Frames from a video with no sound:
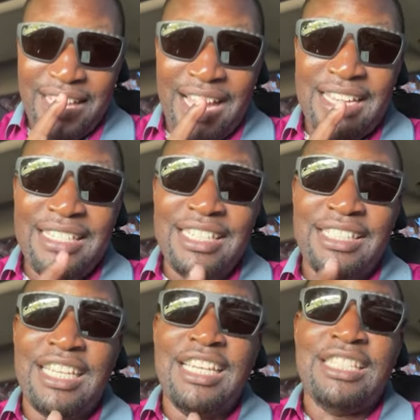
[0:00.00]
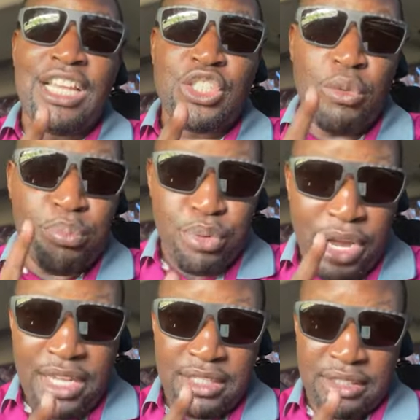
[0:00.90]
And this is a
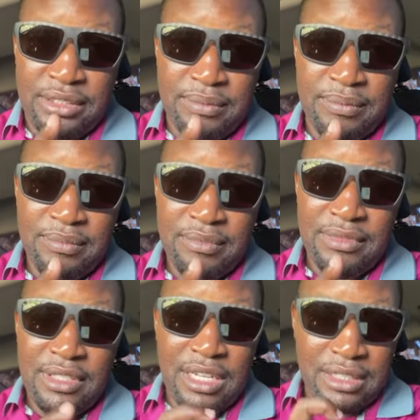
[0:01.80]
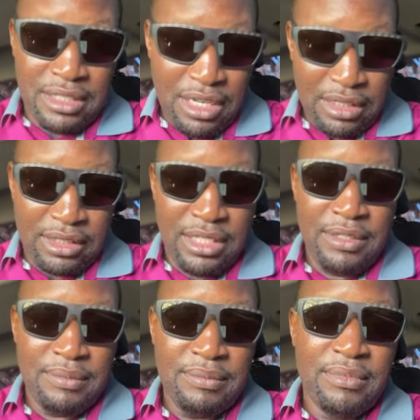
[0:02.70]
surprise that Taxi
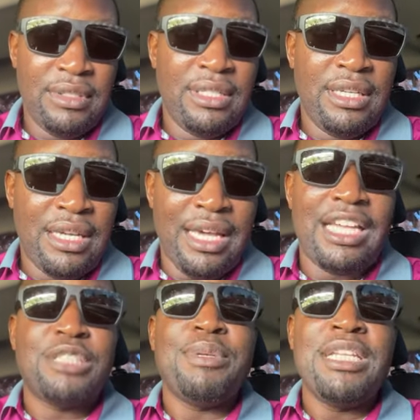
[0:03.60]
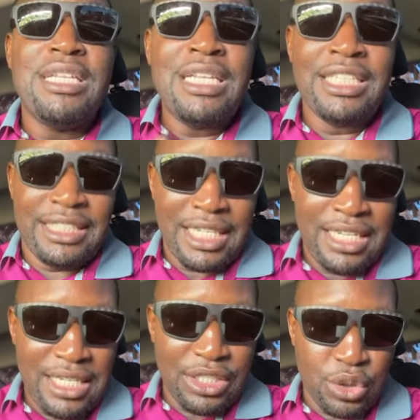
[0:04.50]
has been
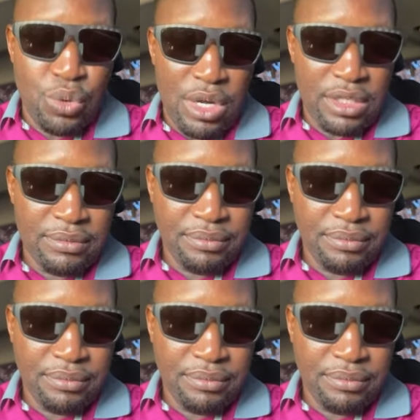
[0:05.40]
listed in this squad.